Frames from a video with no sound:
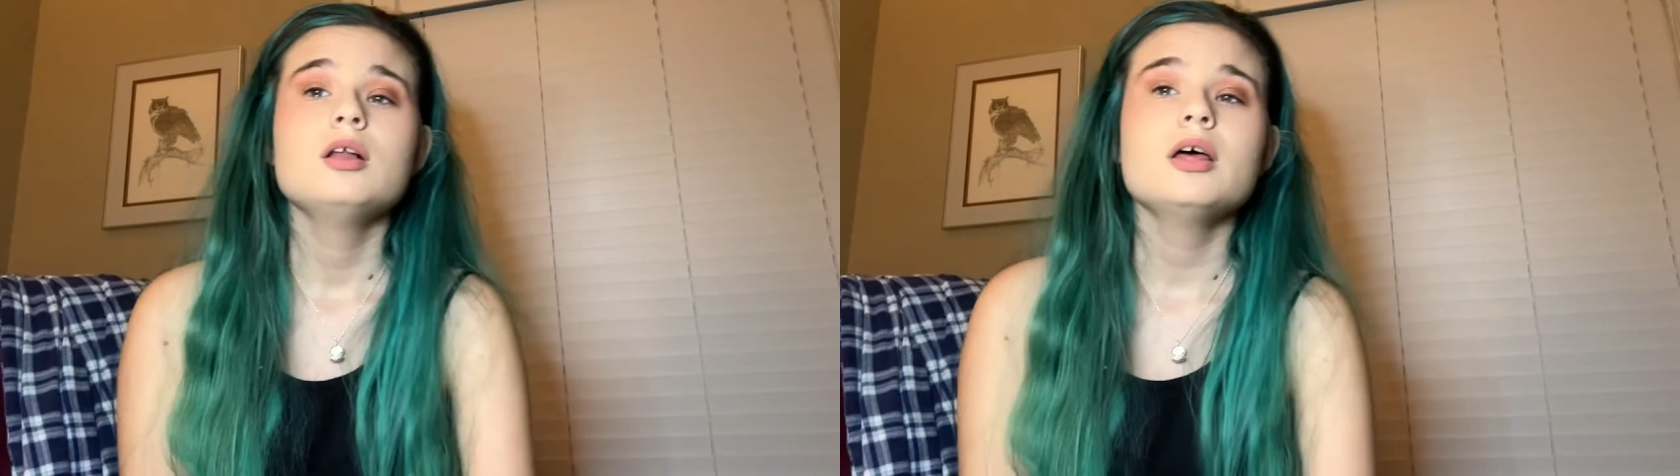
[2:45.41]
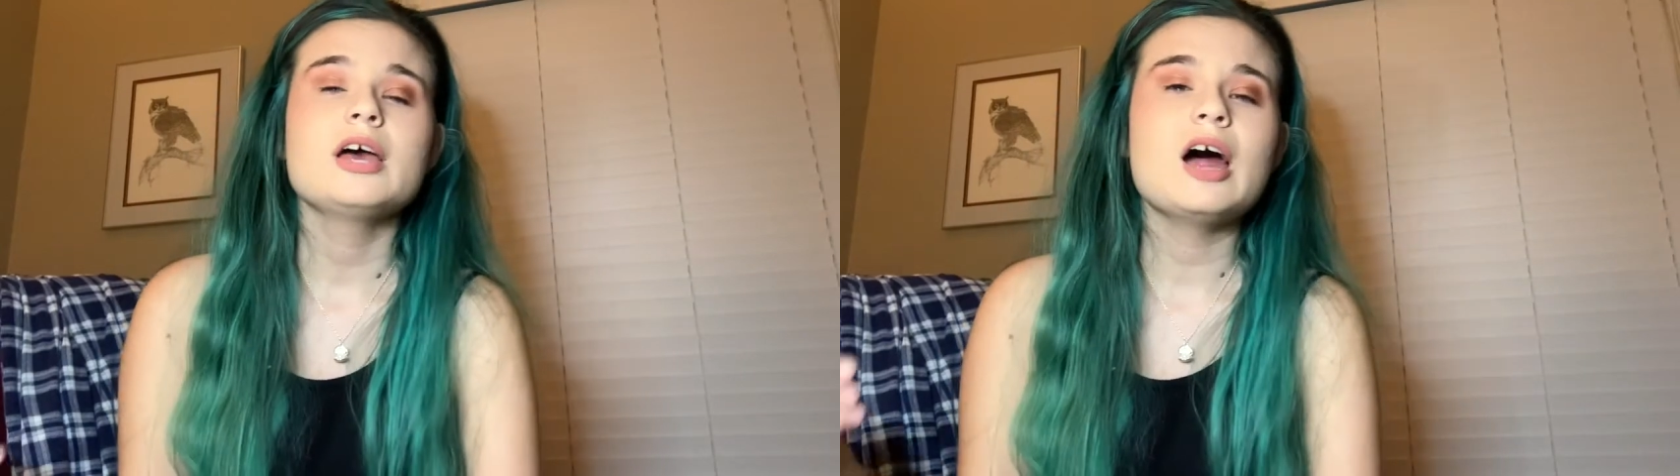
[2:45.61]

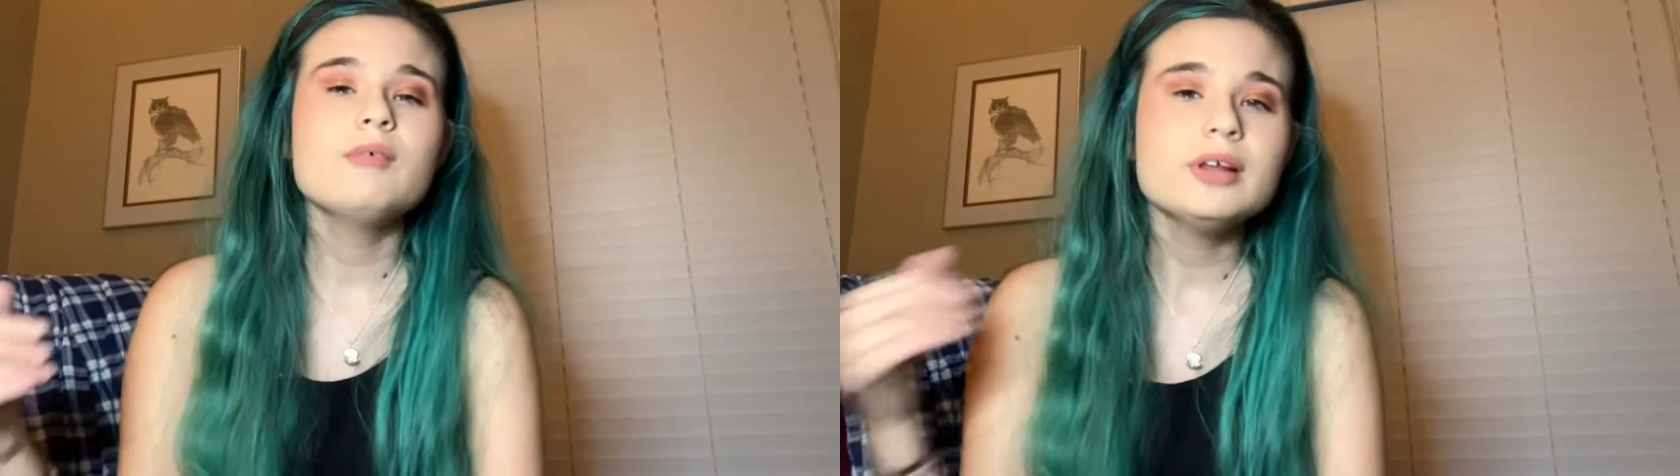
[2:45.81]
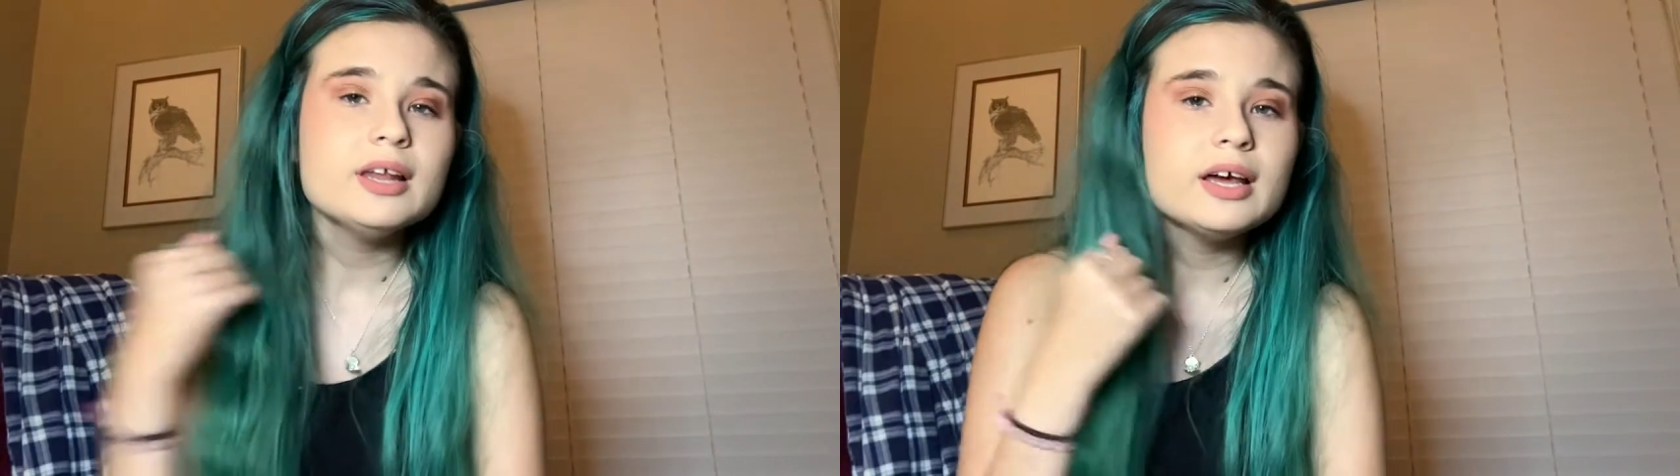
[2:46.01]
like, I
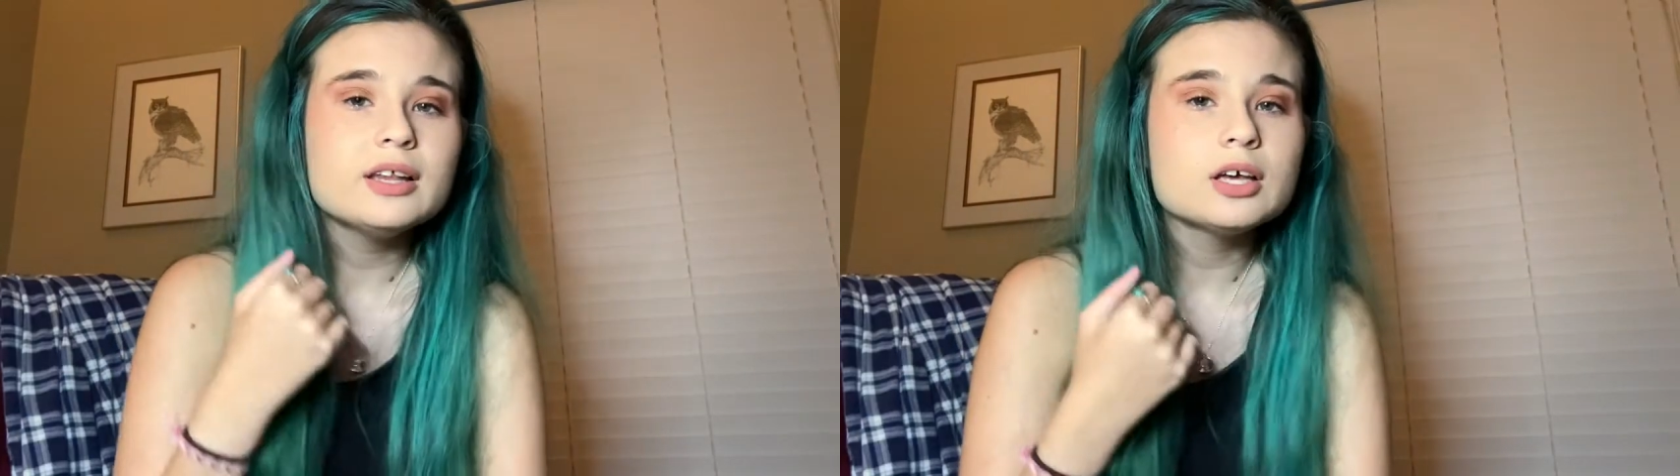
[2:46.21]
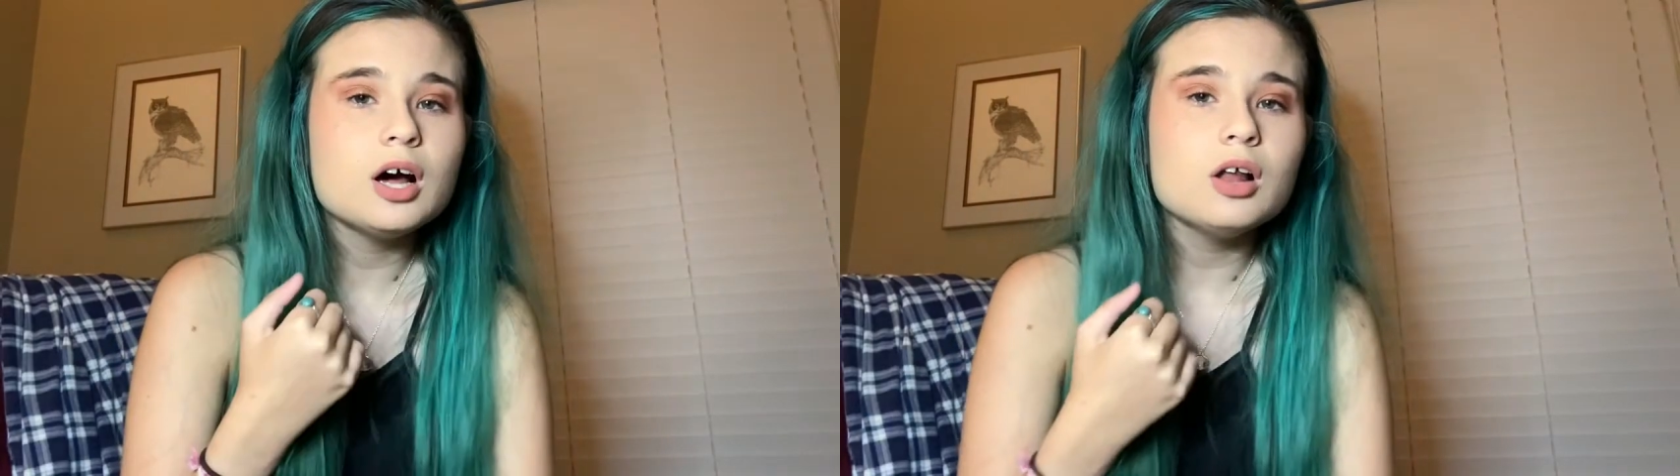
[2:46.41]
really like
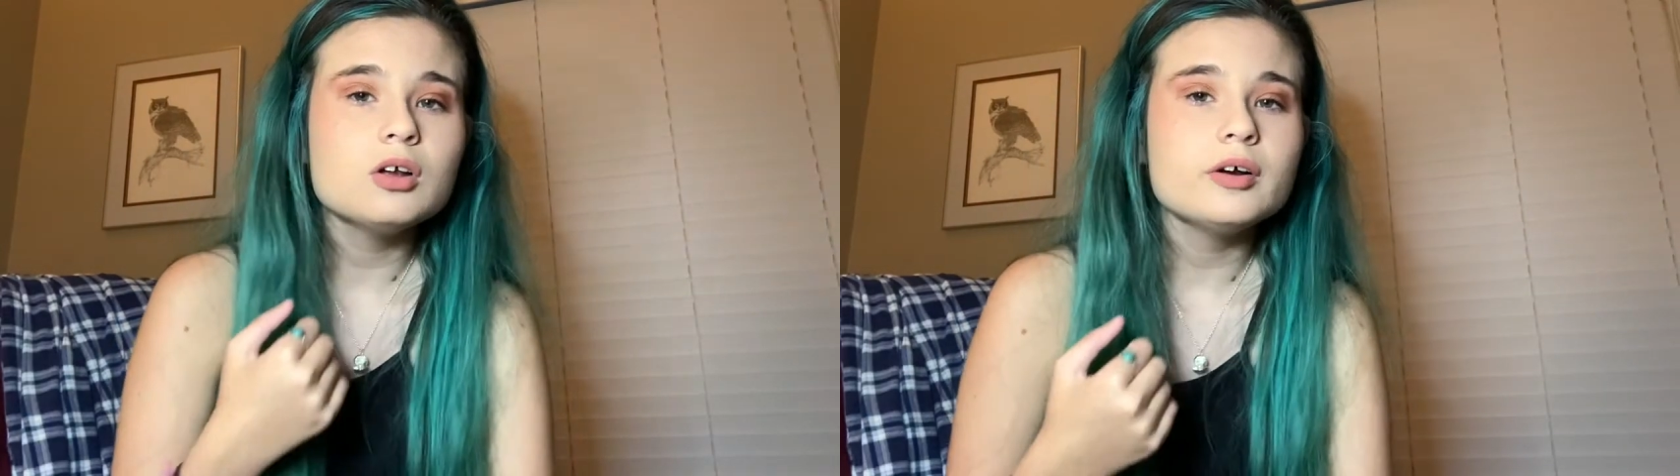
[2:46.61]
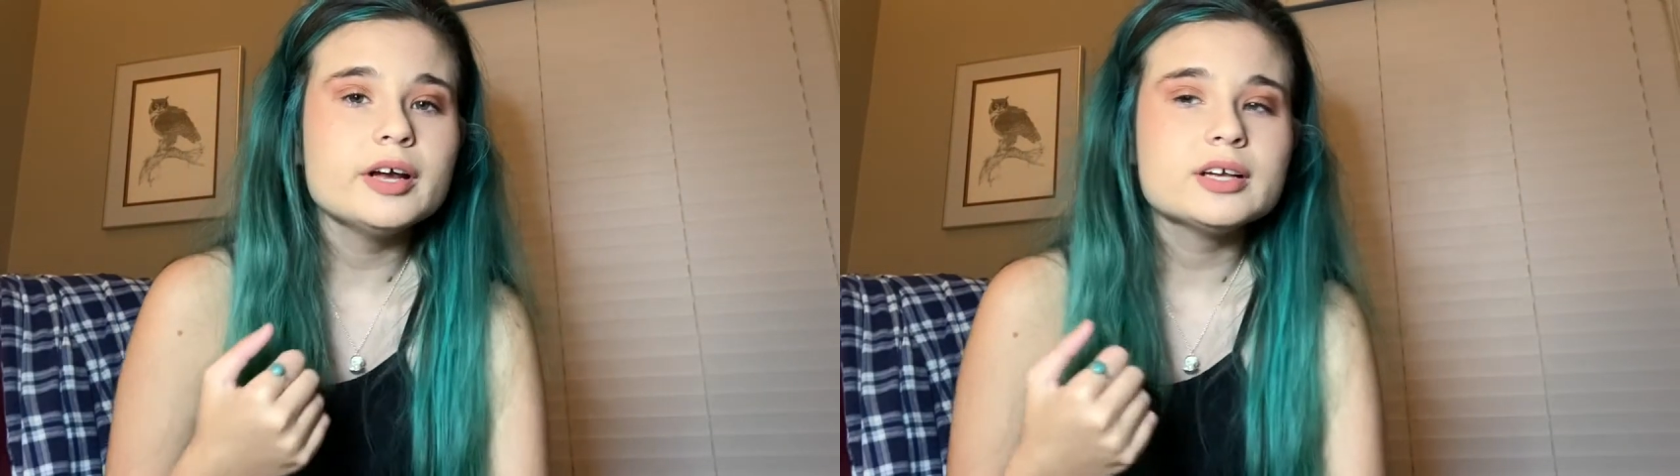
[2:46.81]
the
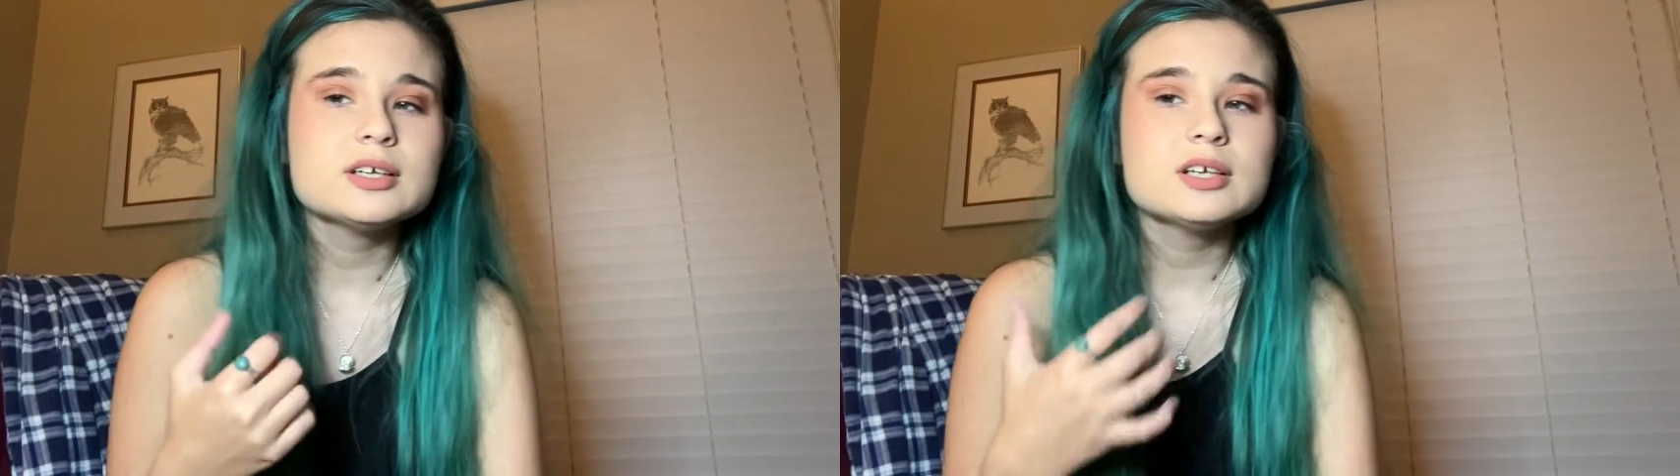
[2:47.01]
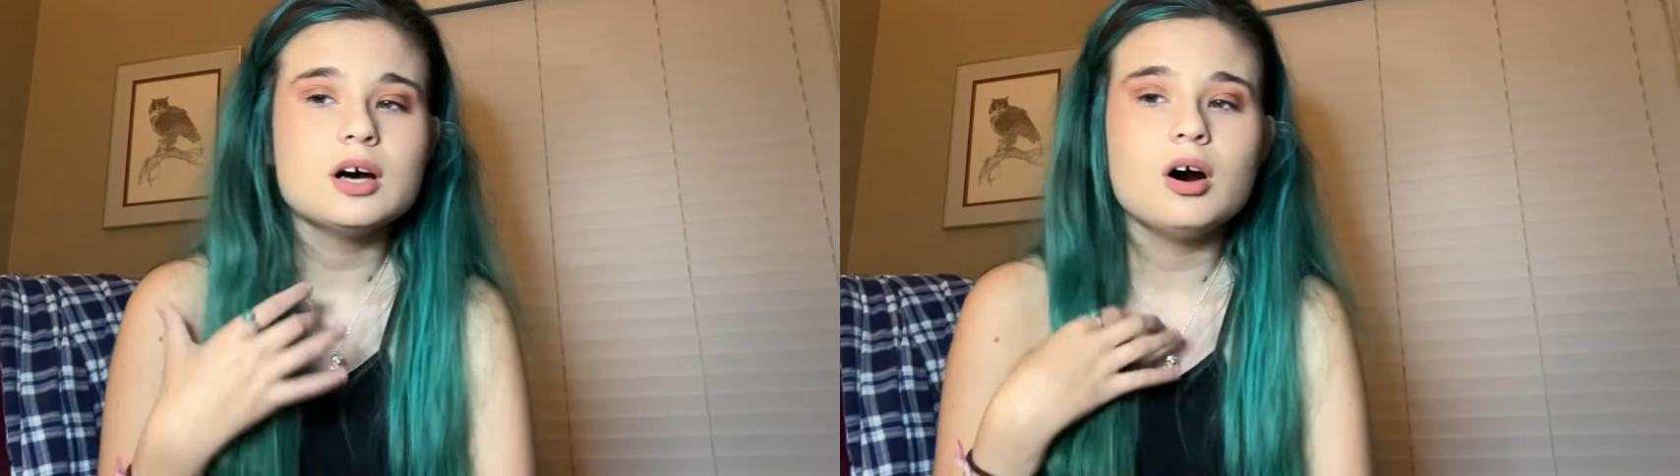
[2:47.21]

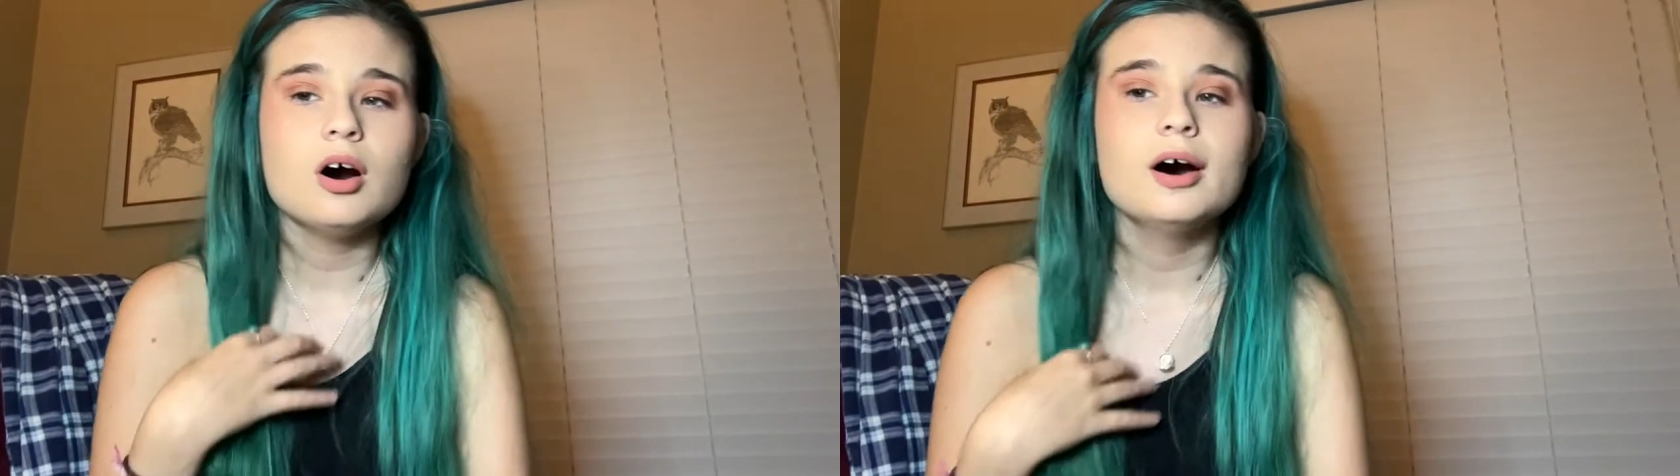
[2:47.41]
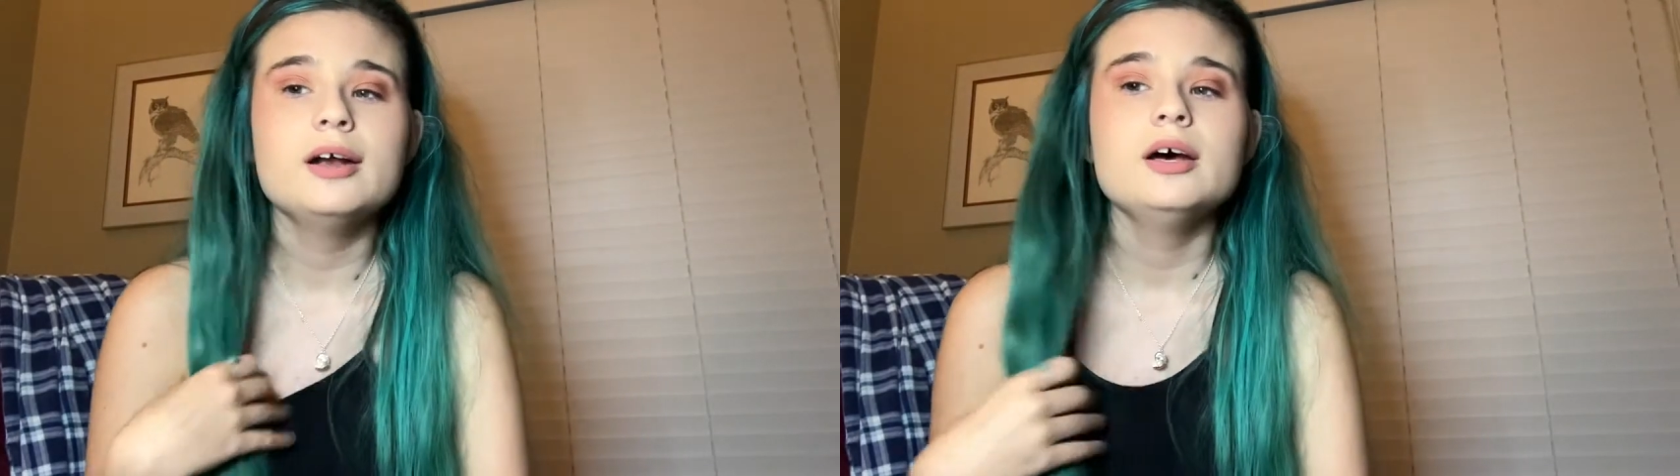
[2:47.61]
coloring
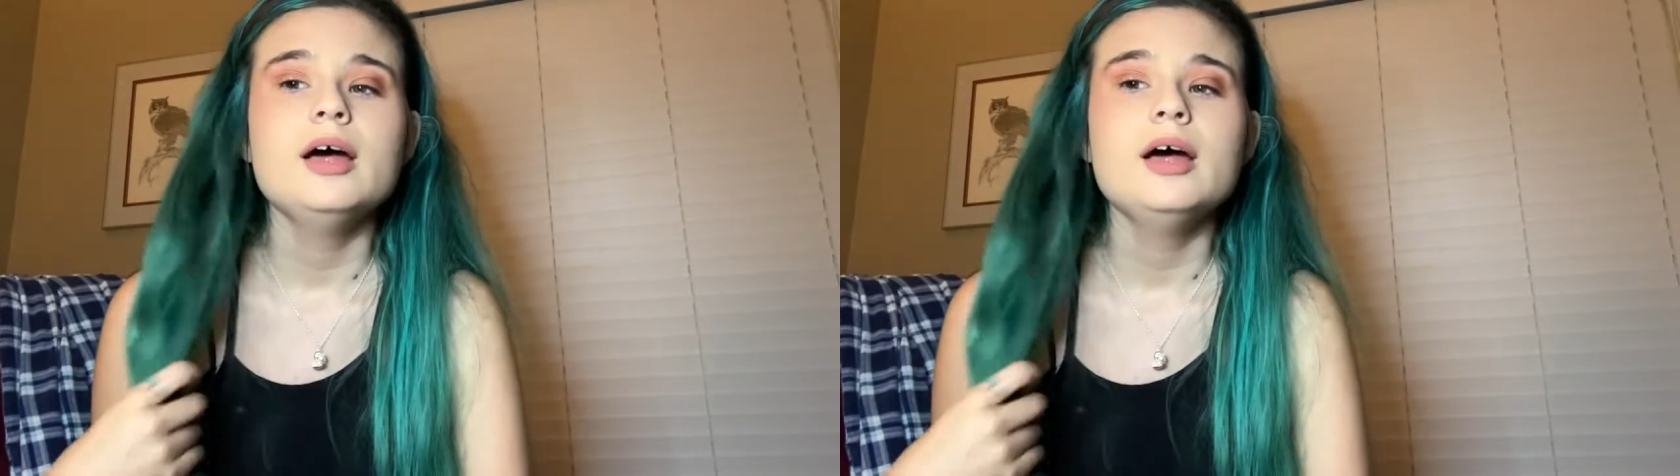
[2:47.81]
on